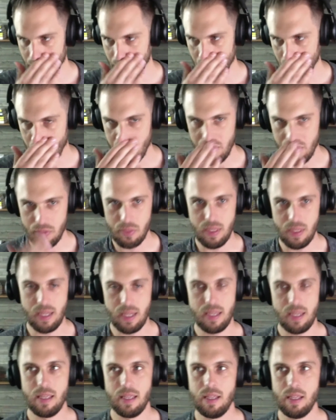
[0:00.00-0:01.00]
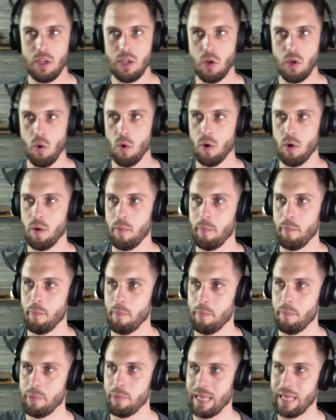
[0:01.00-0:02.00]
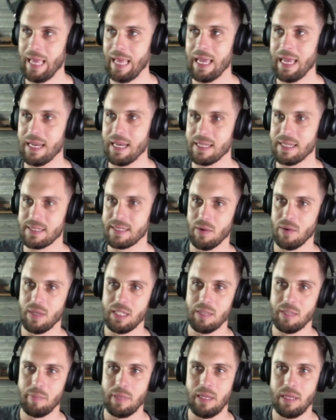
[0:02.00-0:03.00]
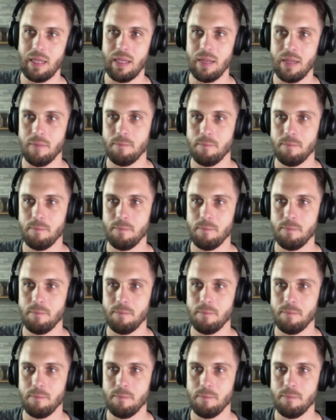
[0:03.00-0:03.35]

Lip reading: do you think your plan is going to be,